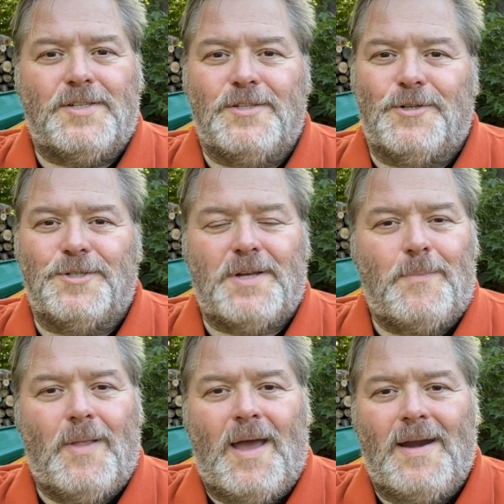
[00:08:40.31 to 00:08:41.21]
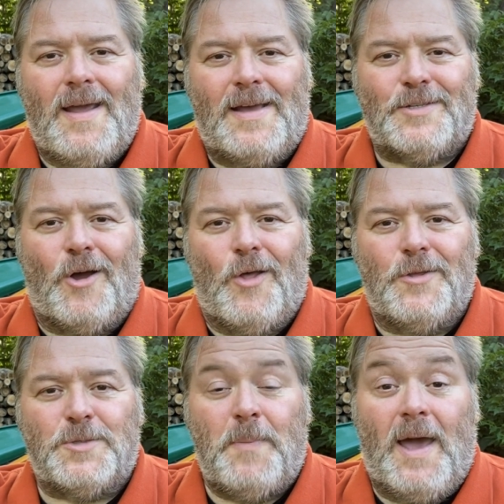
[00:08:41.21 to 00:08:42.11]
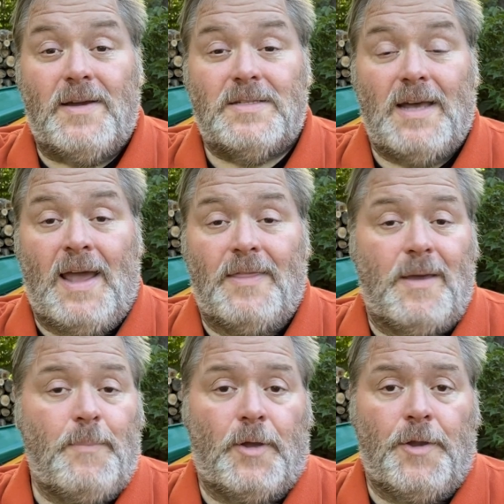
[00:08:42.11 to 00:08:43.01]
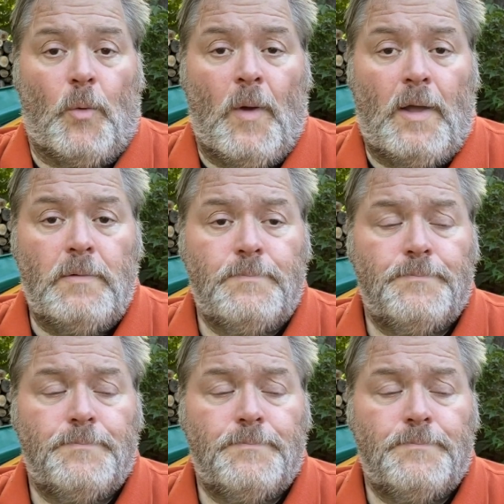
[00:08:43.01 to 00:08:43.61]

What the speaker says: Since their subline has all the specs and they build it well,